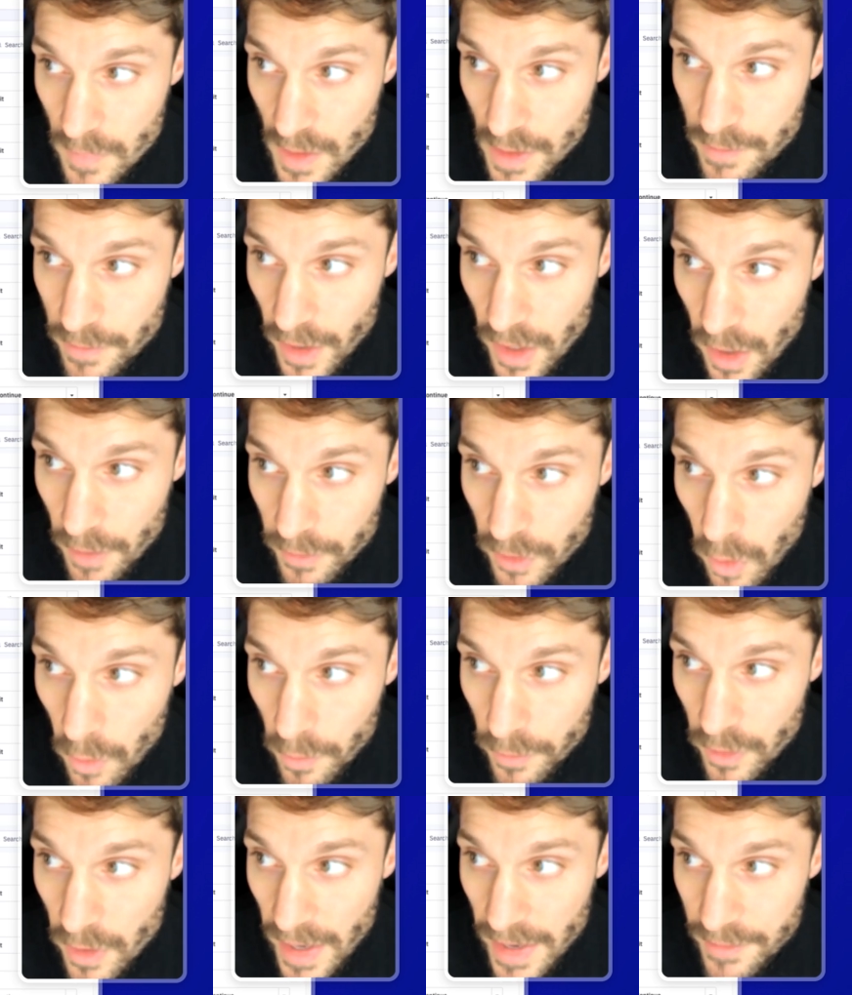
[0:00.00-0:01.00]
If I hover
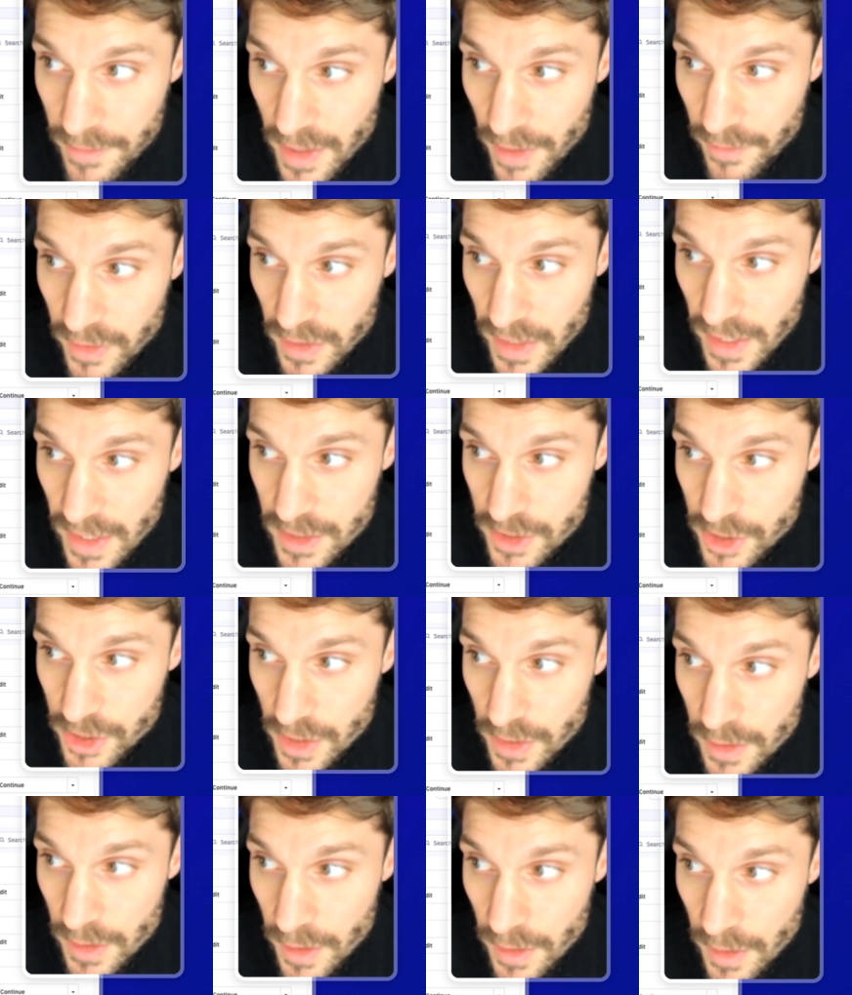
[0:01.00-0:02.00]
over, I have
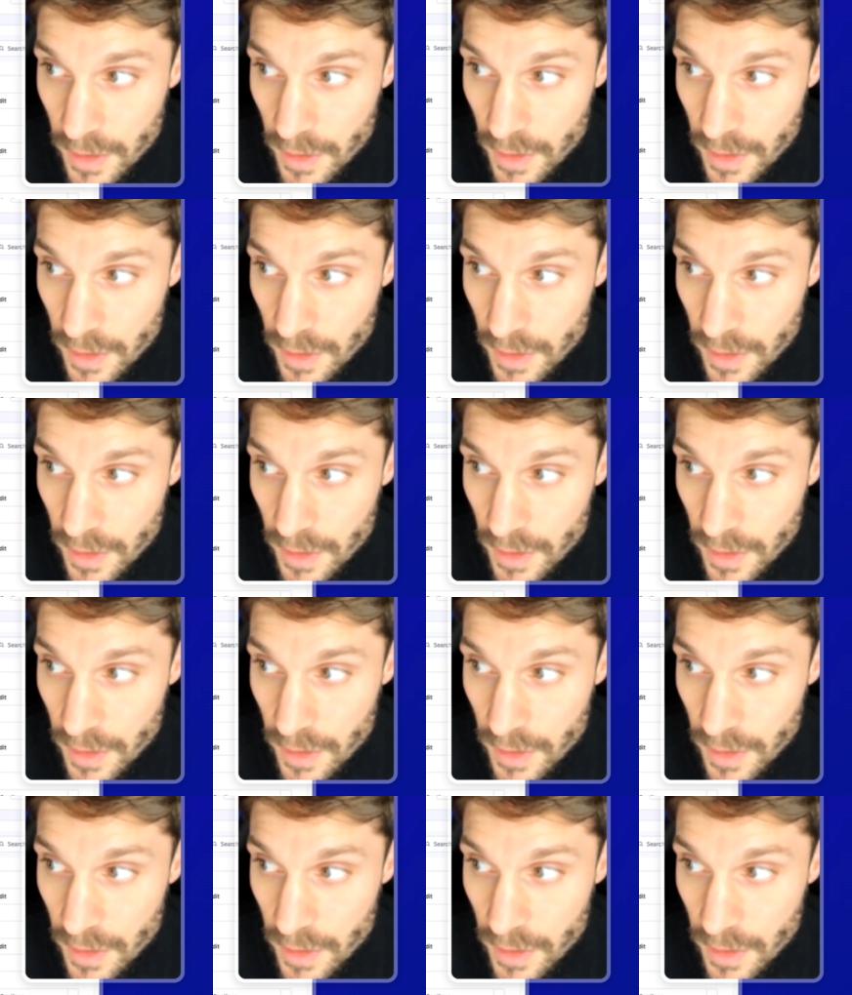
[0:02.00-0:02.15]
navigation.